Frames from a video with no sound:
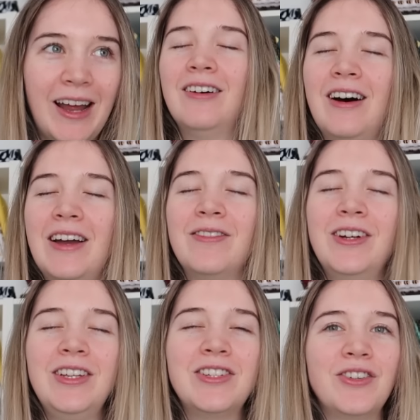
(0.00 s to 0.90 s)
Oh, I
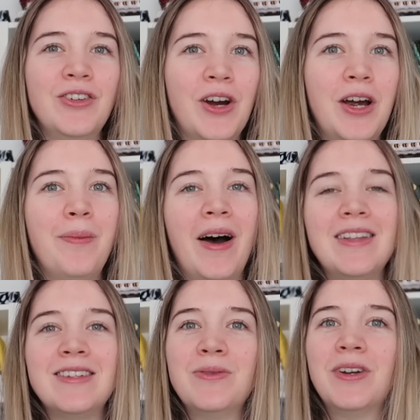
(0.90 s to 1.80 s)
really shouldn't go, but I
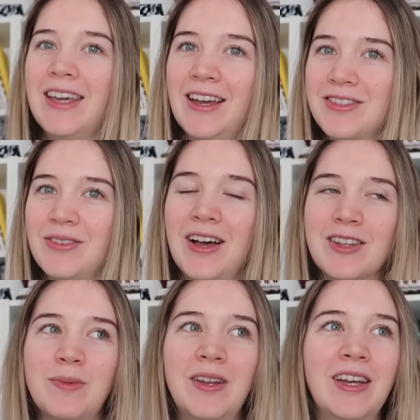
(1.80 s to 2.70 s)
didn't want to cancel
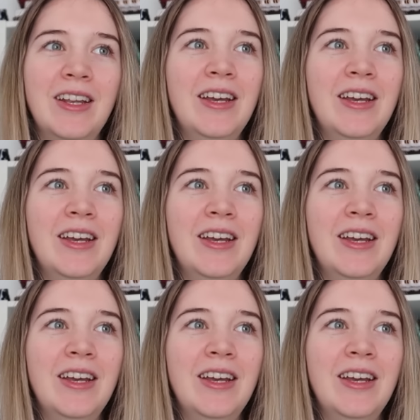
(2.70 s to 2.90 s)
last minute,